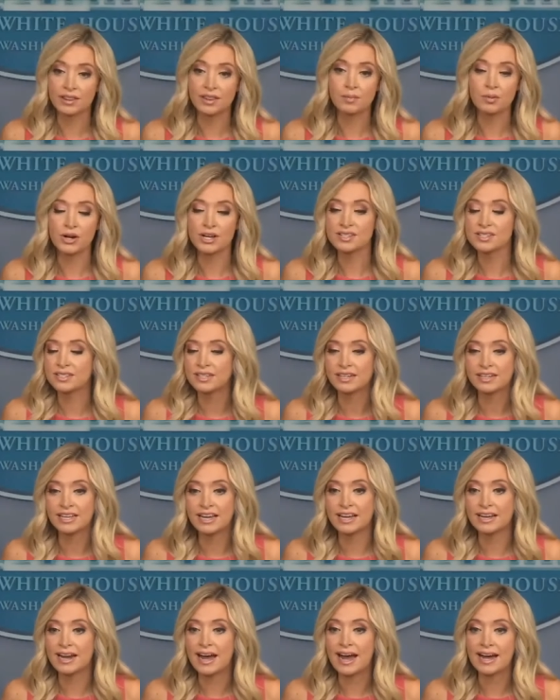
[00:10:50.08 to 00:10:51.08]
the president,
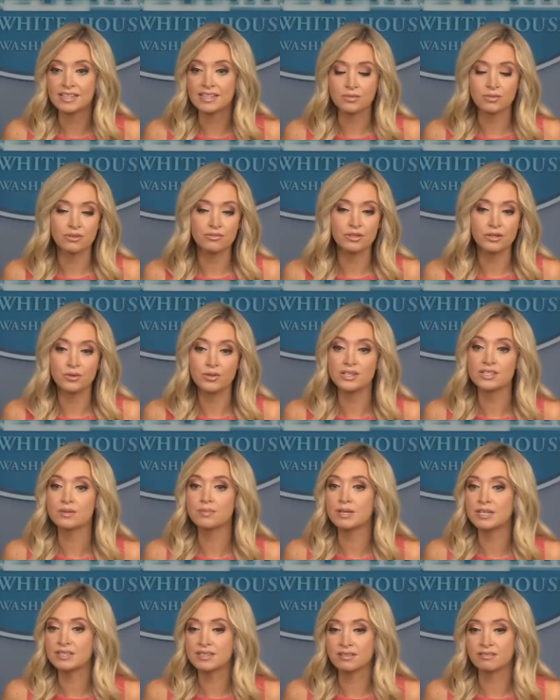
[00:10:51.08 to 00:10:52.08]
again, hasn't reviewed this
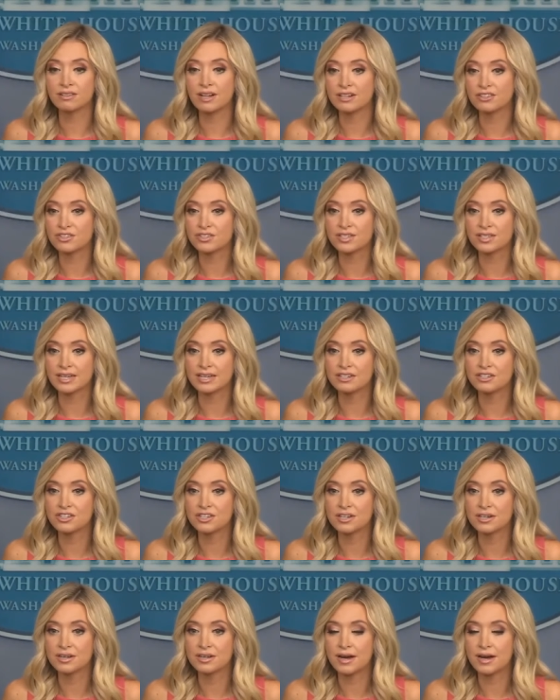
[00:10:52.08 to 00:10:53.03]
piece of legislation.